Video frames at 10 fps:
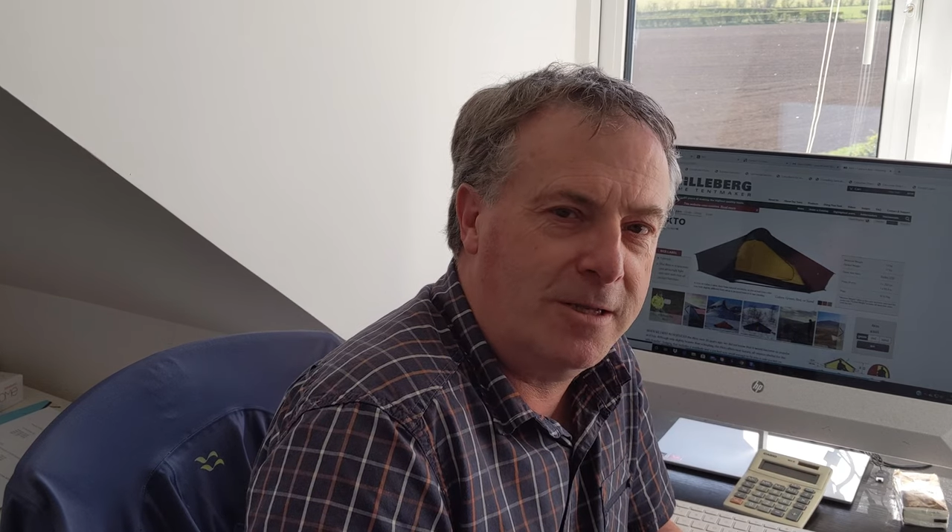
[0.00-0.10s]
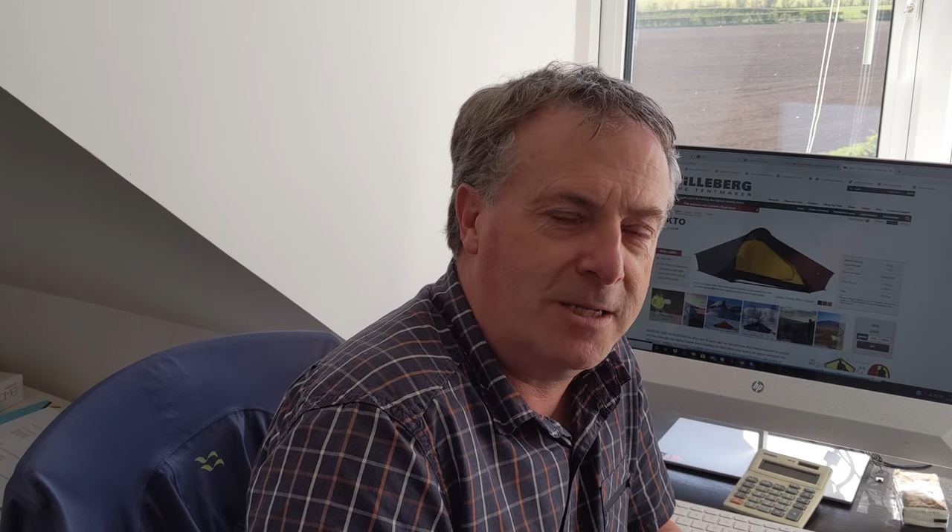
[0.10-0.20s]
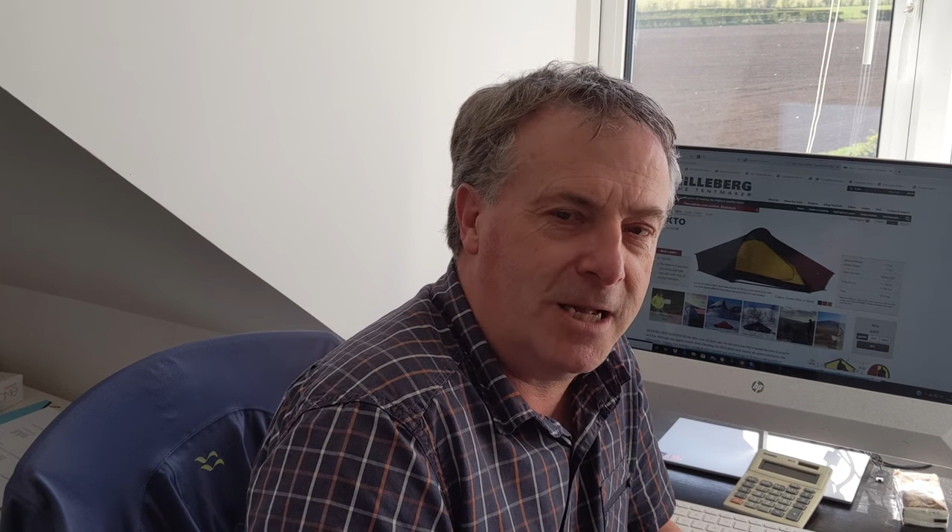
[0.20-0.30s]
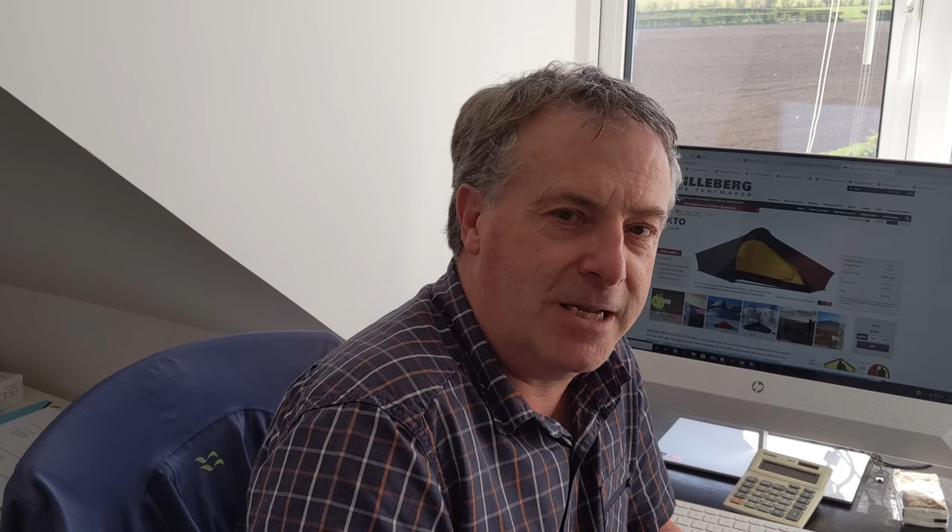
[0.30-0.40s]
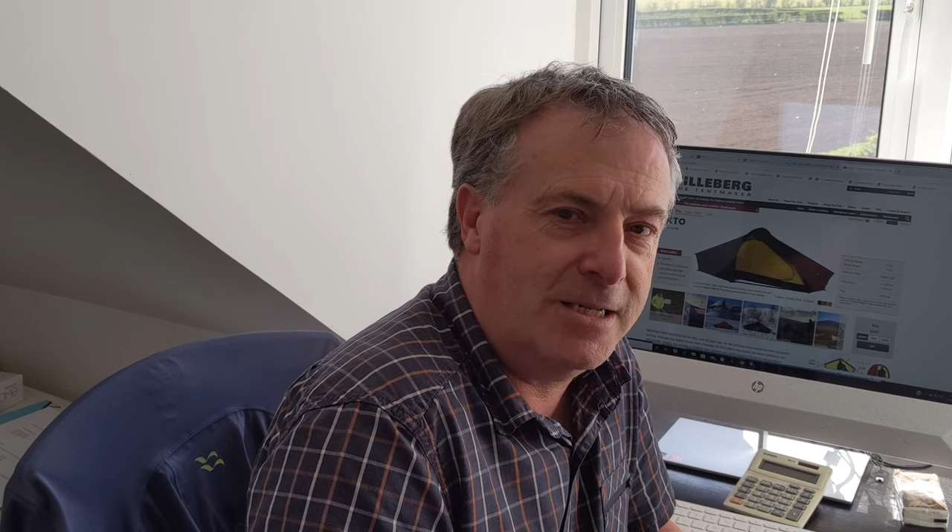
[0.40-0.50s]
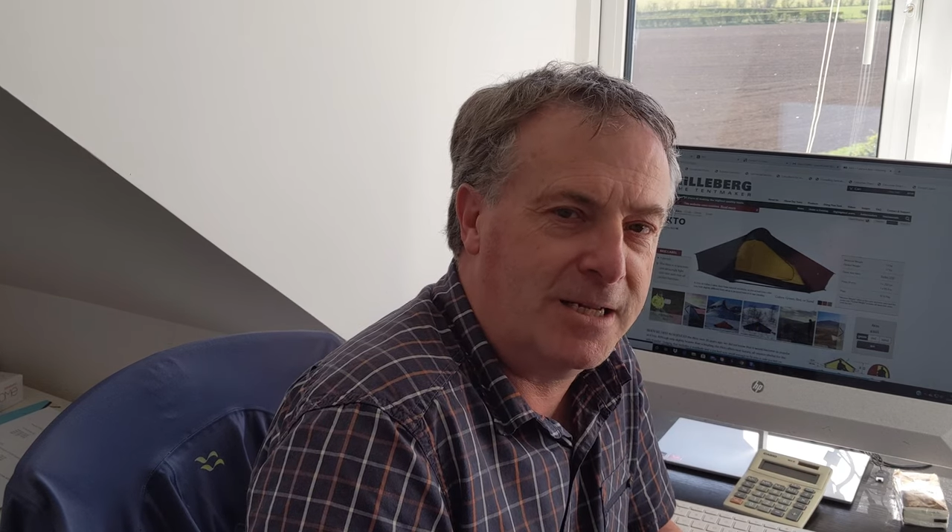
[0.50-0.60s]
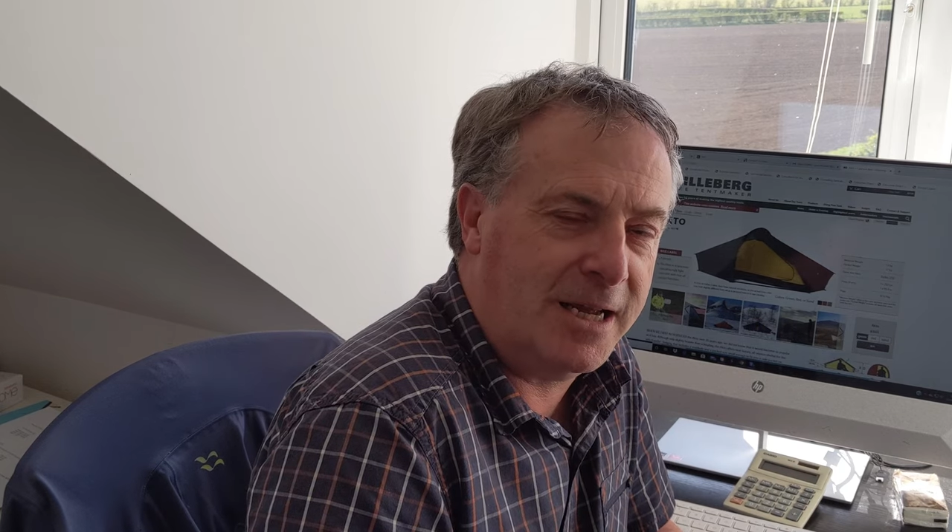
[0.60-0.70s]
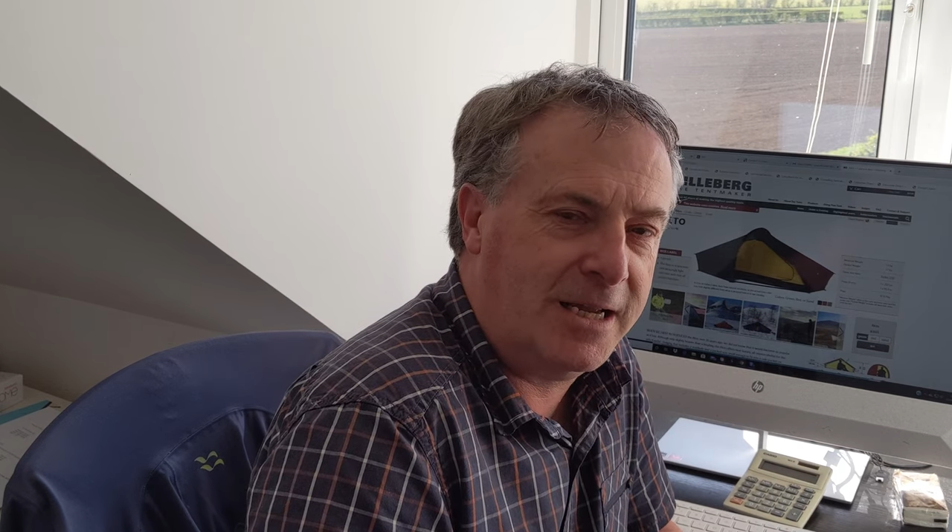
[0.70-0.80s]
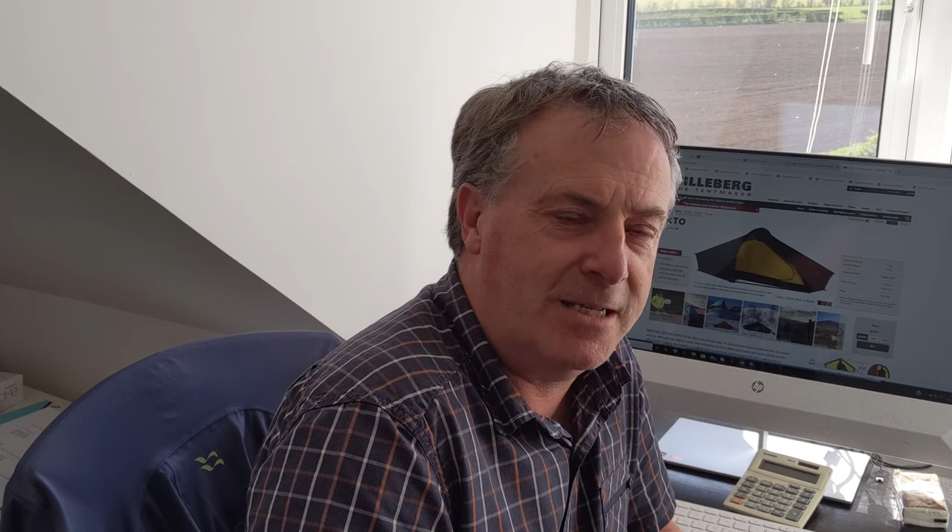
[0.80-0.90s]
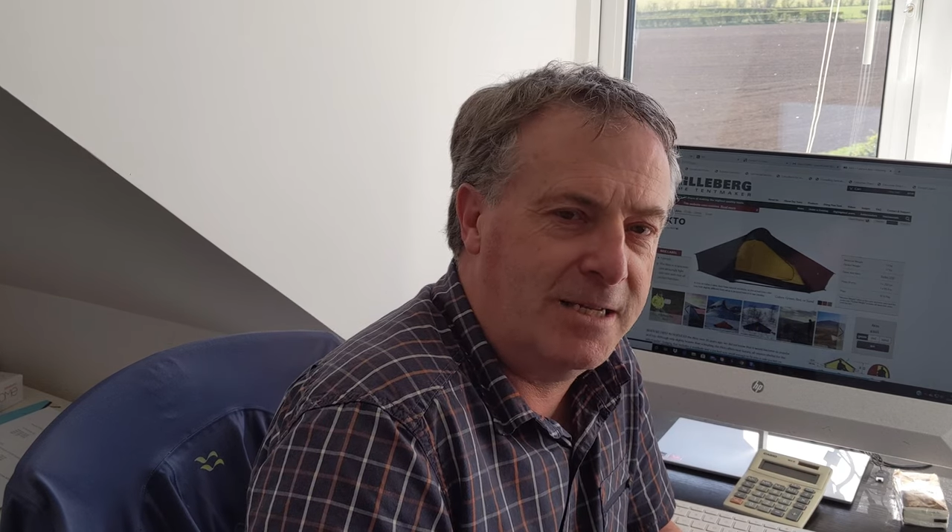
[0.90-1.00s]
designs,
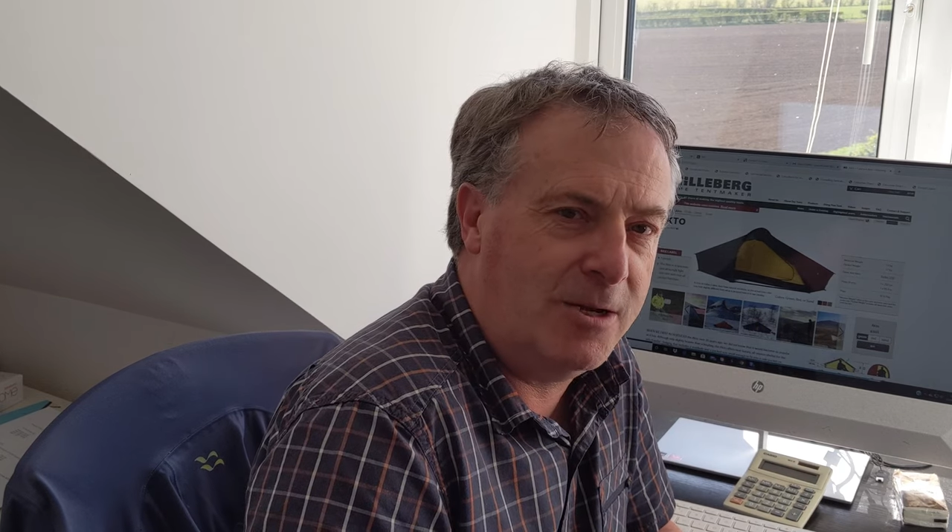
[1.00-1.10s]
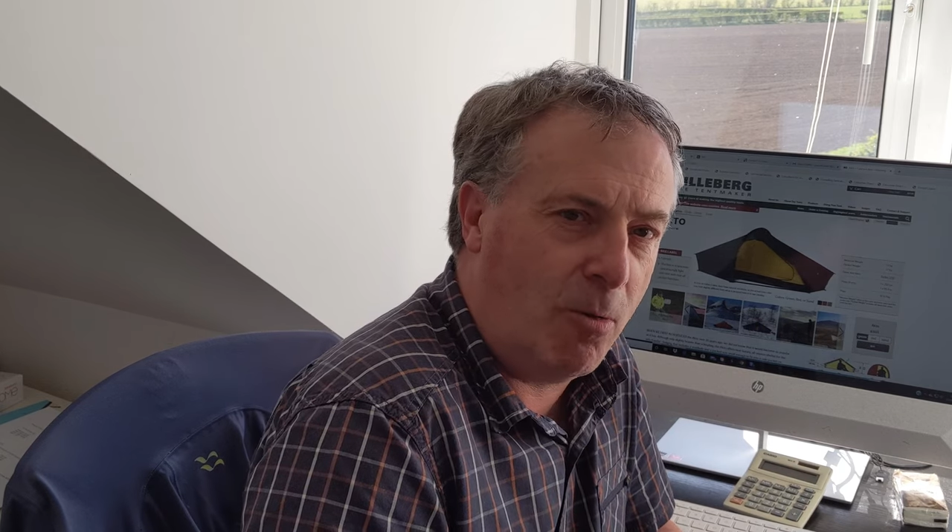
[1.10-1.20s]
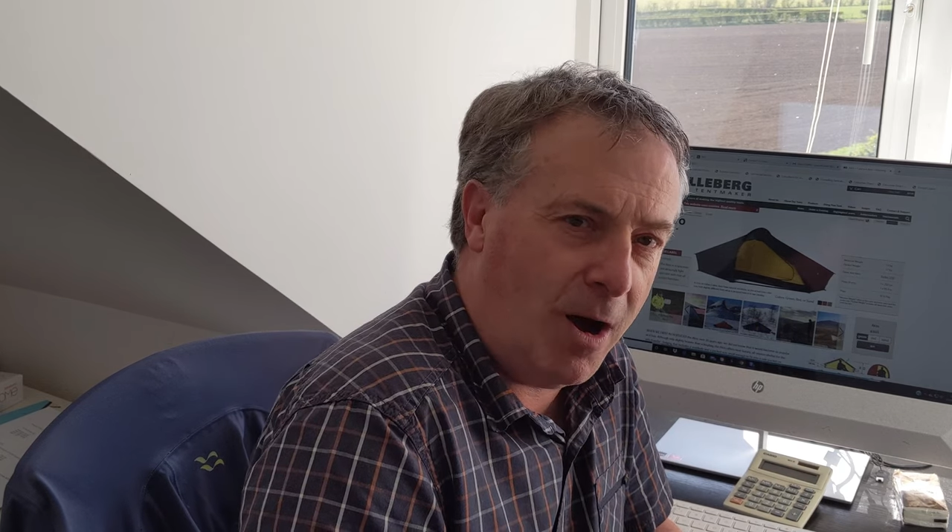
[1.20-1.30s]
and I can see